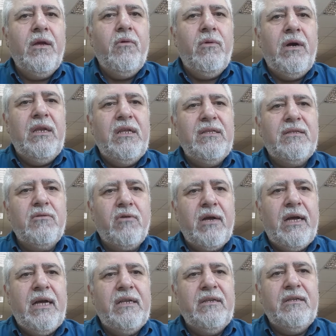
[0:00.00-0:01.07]
Well, in
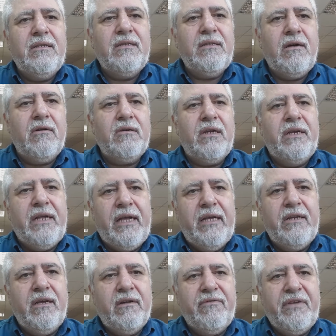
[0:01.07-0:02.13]
SUKAD, the start and
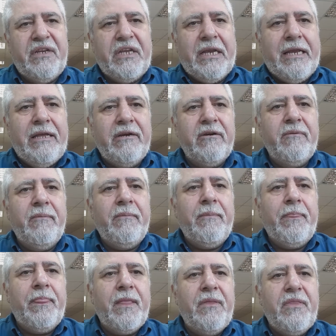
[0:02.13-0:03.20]
end are very clear.
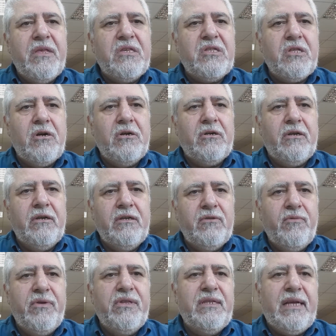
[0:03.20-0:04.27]
The start
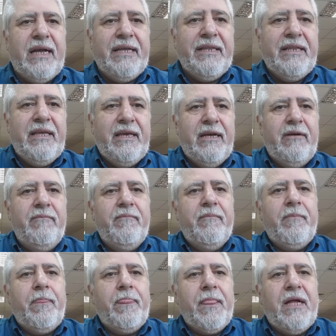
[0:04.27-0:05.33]
is with the idea.
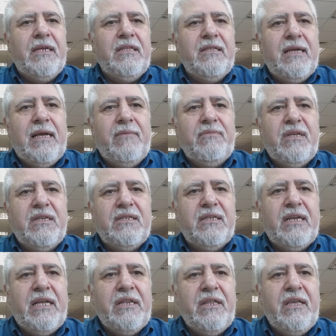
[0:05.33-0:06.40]
Anytime there is
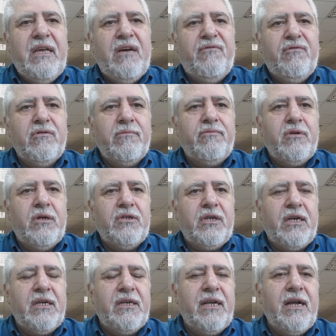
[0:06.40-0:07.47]
an idea for a
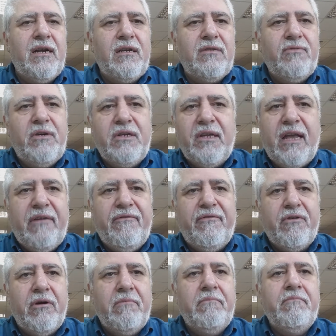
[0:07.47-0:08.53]
project, regardless where it came
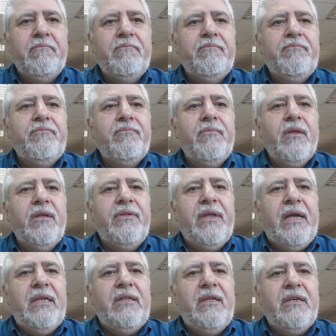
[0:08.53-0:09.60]
from,
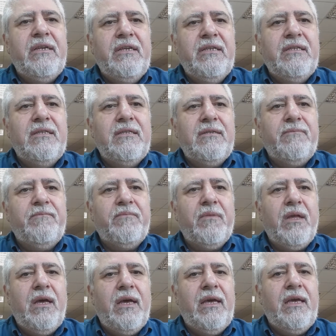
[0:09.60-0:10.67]
then there is
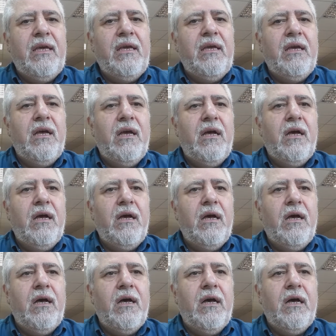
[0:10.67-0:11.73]
the
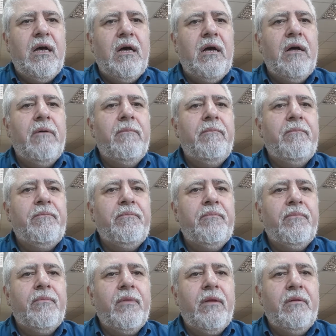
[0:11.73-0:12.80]

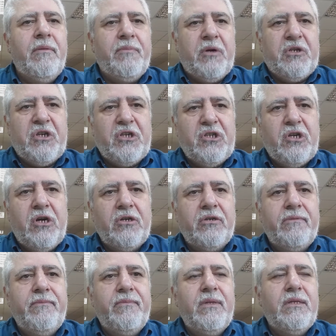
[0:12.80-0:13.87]
project
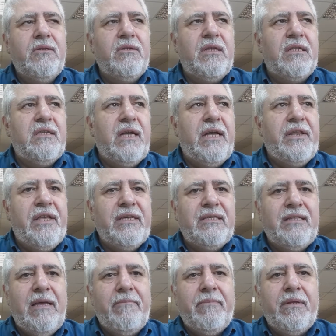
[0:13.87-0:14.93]
start. So that's the idea
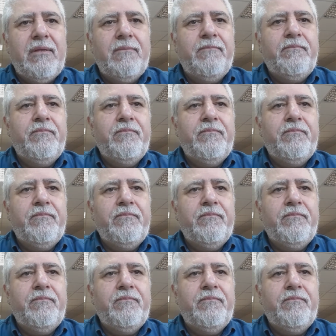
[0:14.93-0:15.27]
statement.